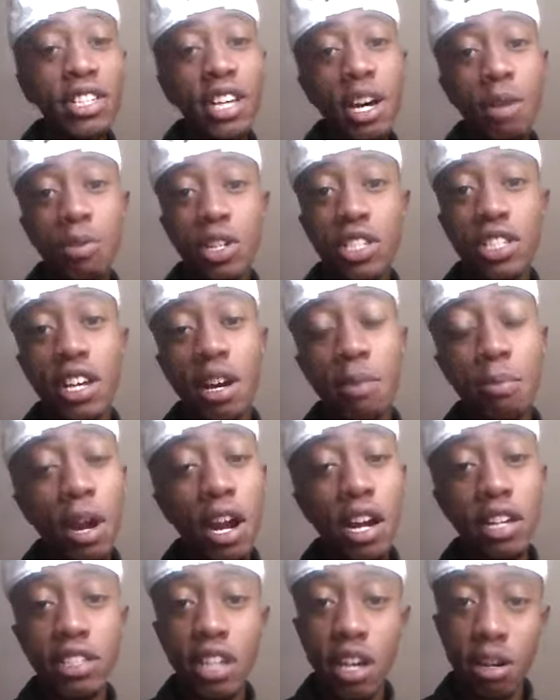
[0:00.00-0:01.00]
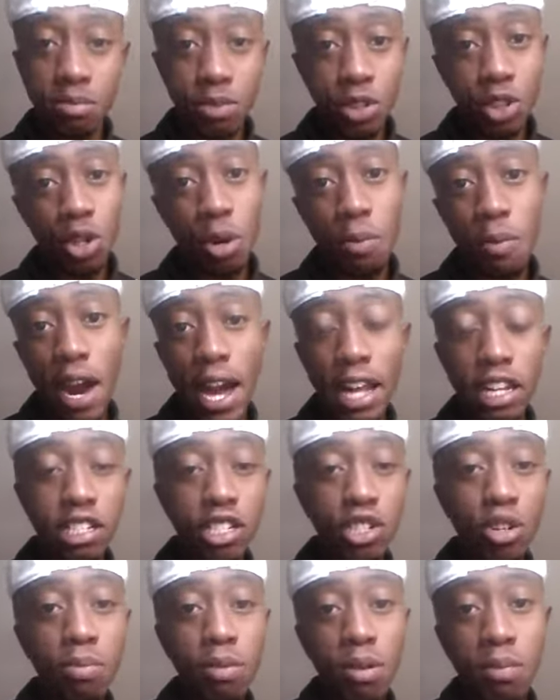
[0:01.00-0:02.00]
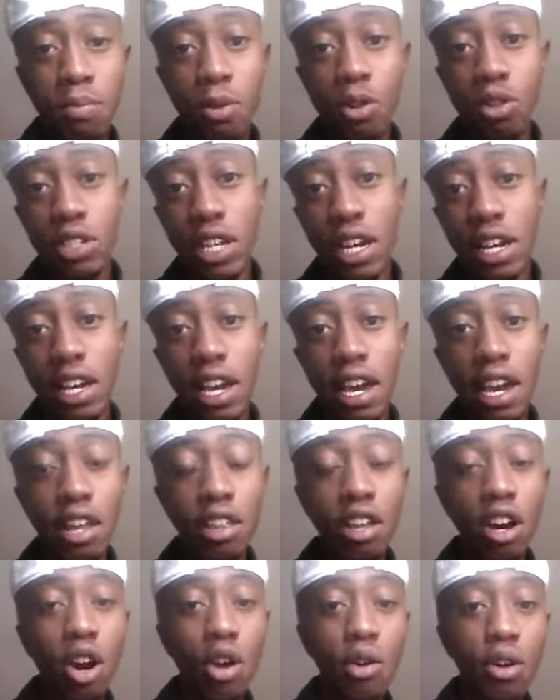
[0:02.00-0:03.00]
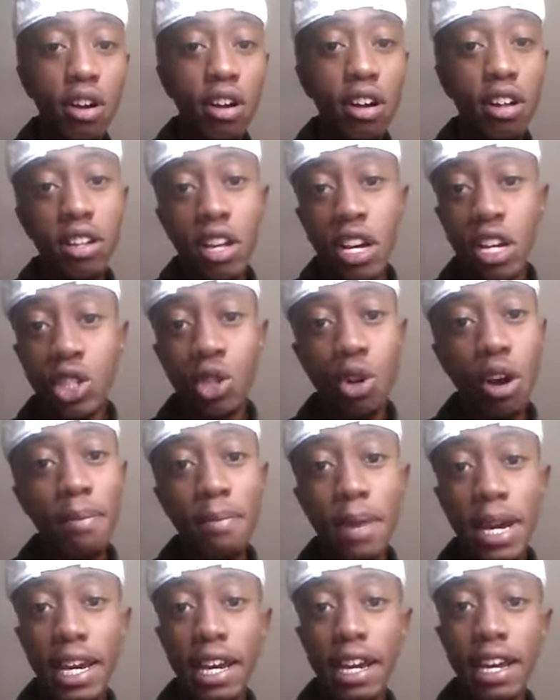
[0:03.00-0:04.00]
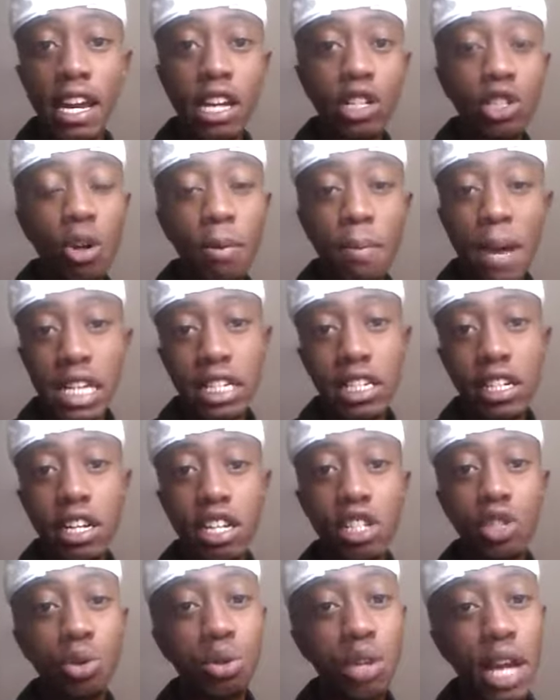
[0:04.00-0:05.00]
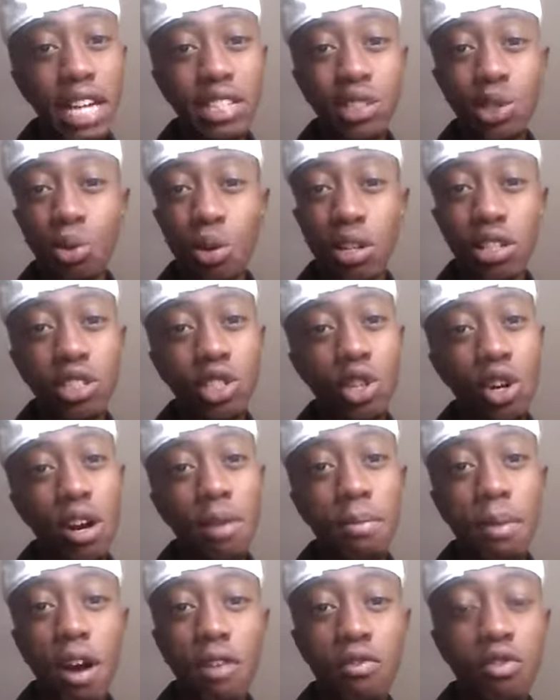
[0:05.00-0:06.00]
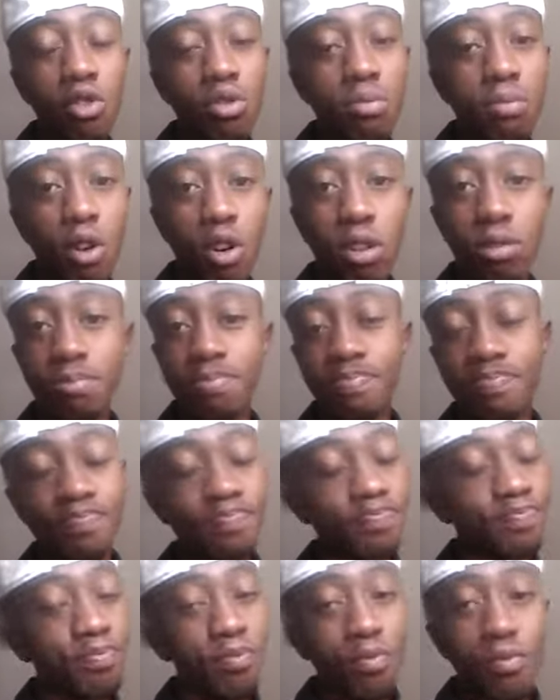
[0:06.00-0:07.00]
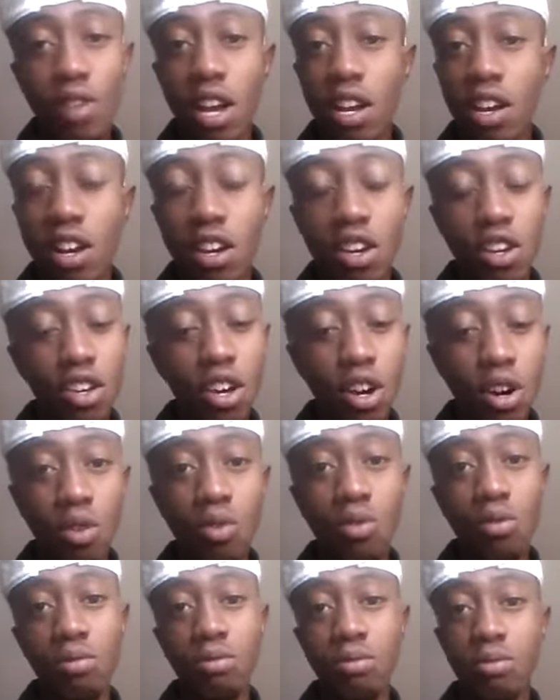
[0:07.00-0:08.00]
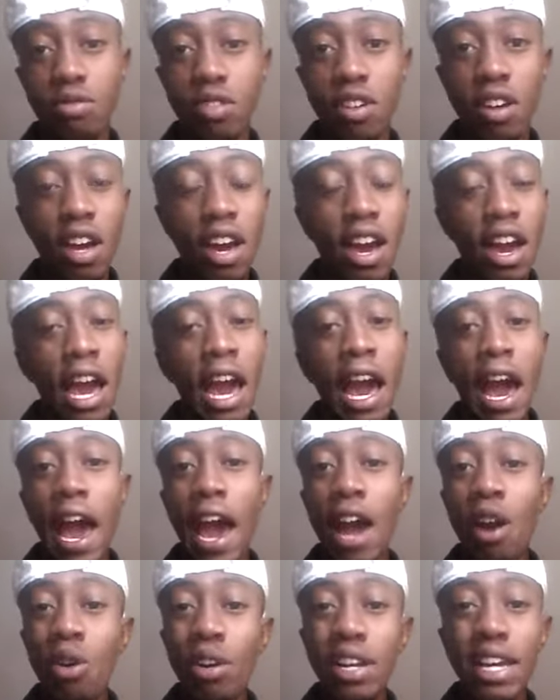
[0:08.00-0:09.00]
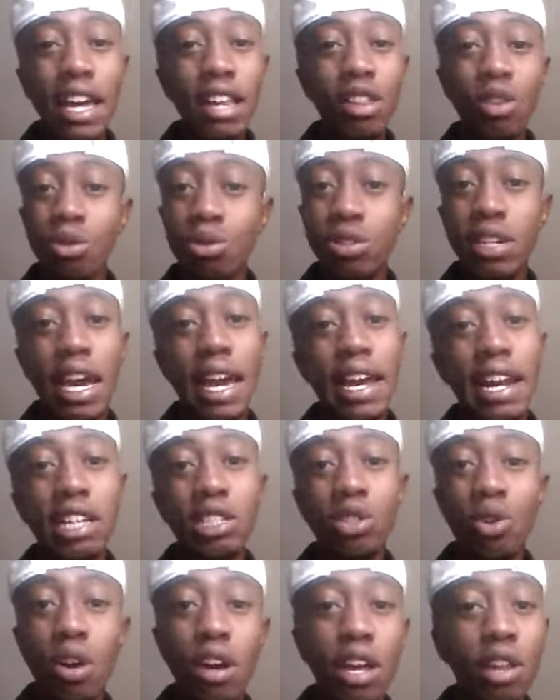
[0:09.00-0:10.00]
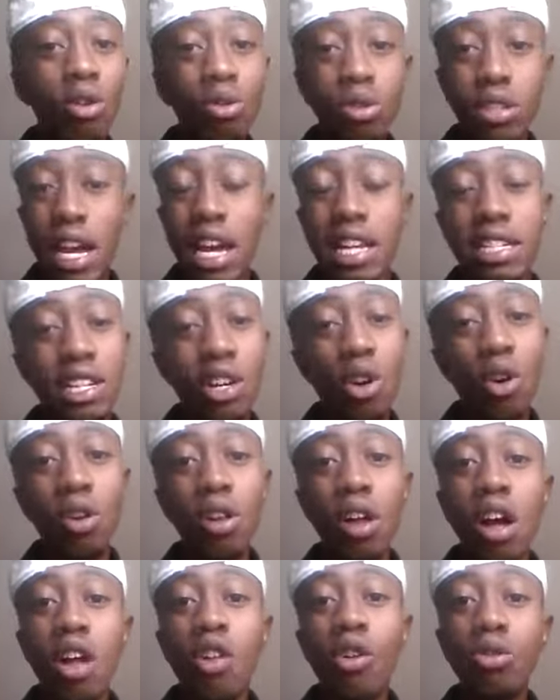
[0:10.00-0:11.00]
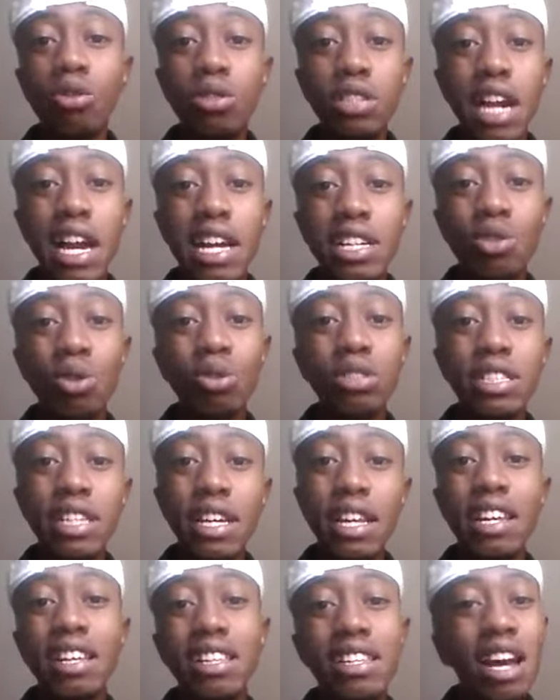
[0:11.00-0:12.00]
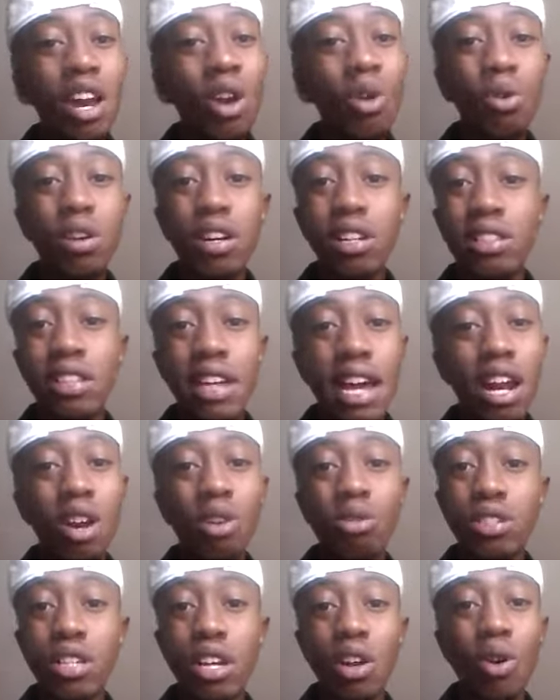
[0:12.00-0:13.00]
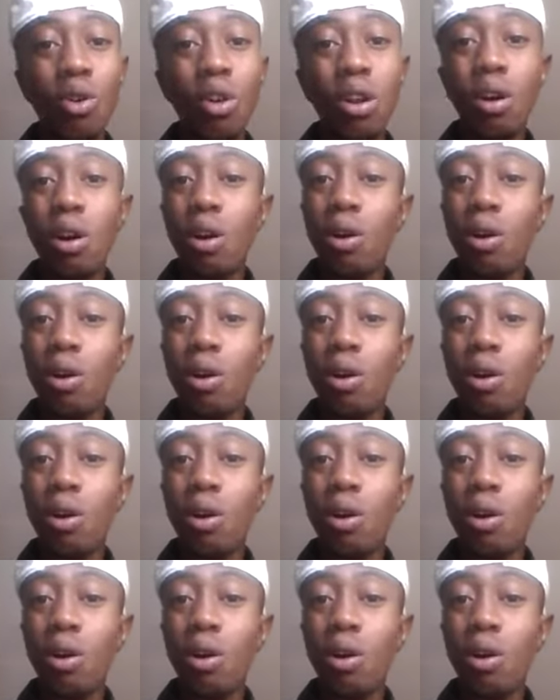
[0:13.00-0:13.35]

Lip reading: What's up, guys? It's your boy Alex Opopos, aka The Oracle. So I'm back again. So basically today I just want to talk about football. Yo, I don't get those guys at all. Those guys don't stand at their local dialogues at all.